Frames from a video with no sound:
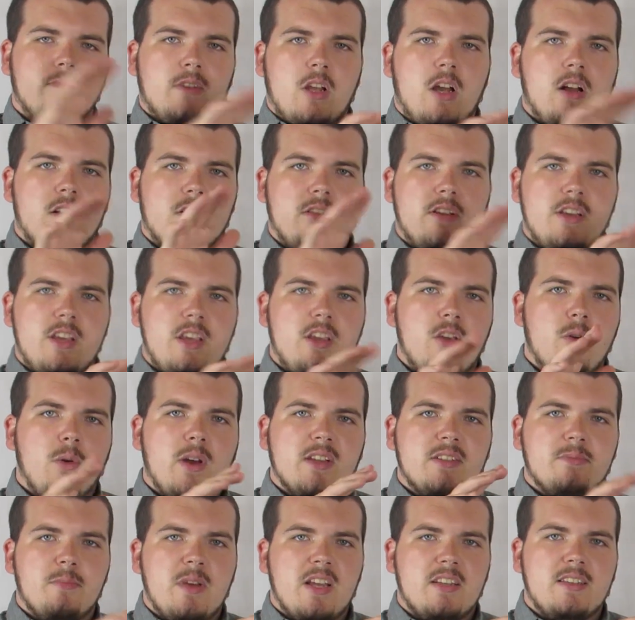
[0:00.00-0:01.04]
ugly
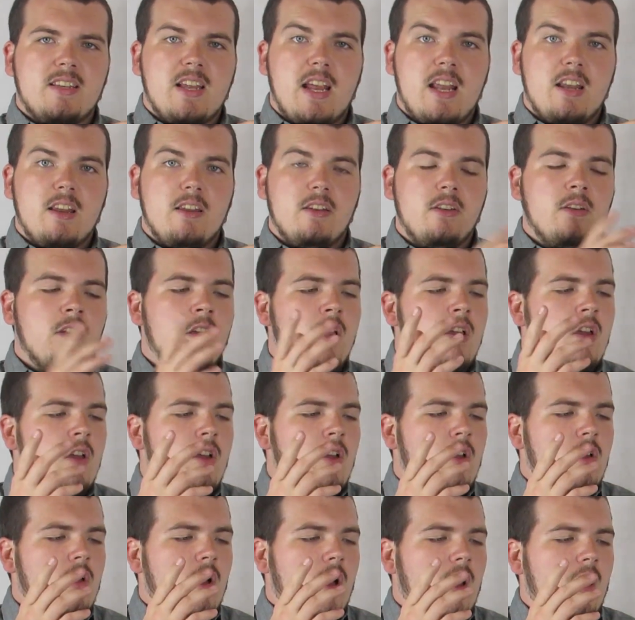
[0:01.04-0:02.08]
US mandated
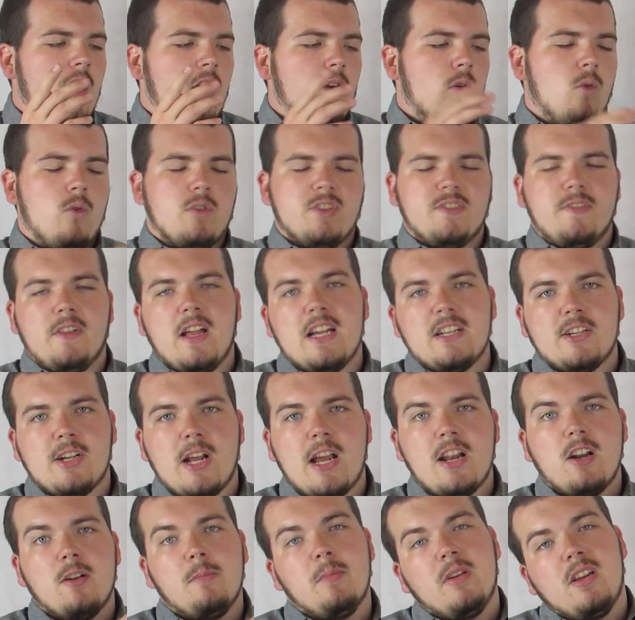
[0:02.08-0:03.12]
orange flash
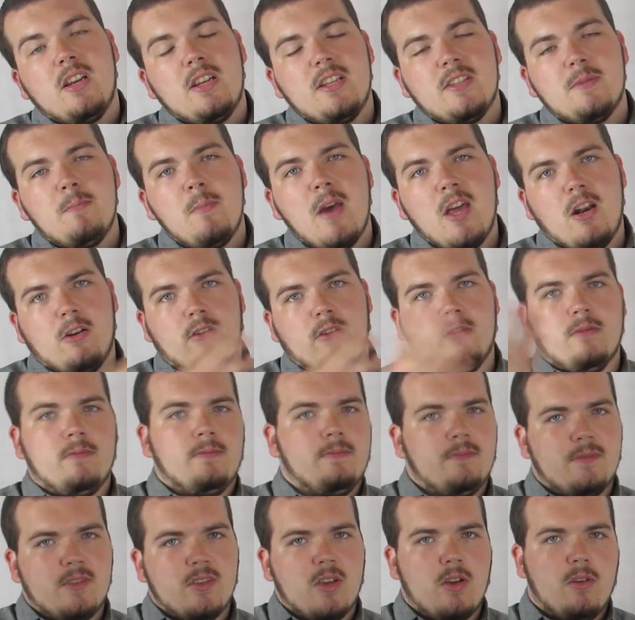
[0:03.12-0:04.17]
hider, but it is metal,
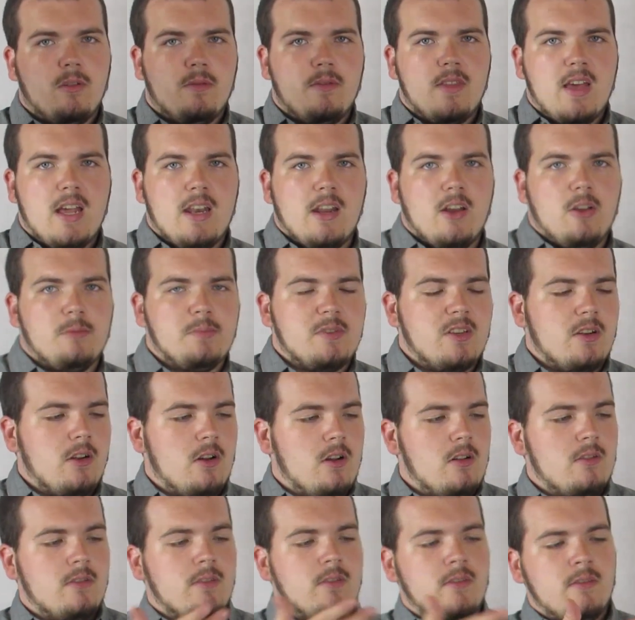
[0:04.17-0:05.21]
so if that helps at
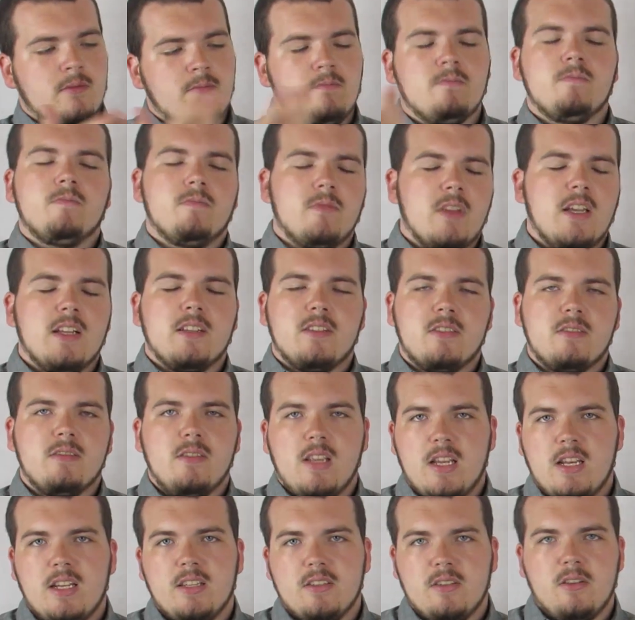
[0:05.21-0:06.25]
all, it
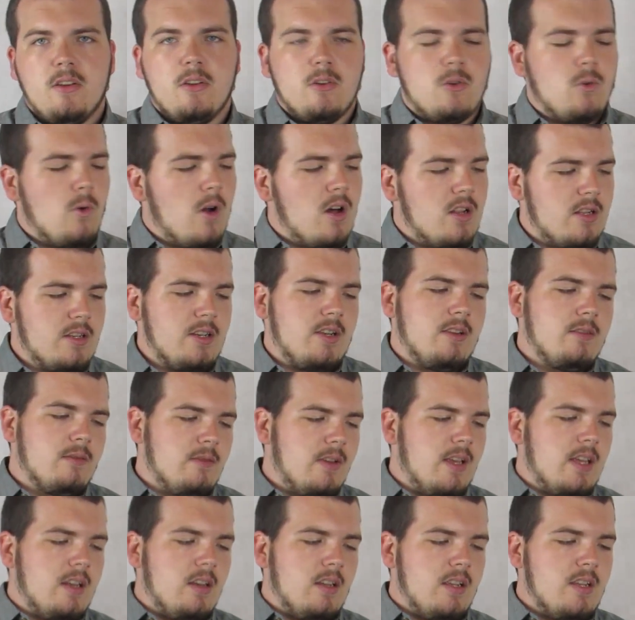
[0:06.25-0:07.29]
is good quality
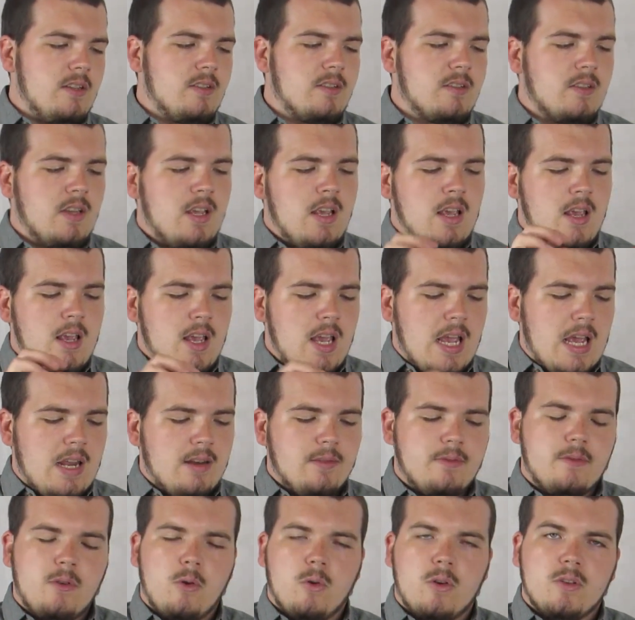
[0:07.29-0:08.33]
at least. And
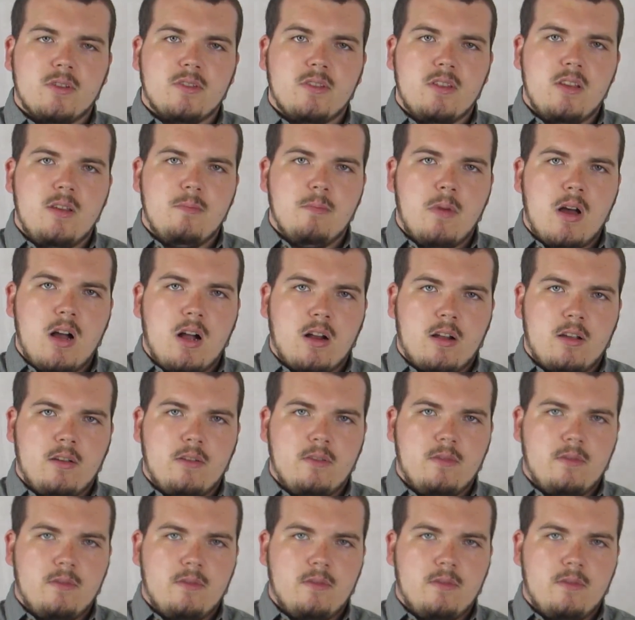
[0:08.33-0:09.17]
of course, the mock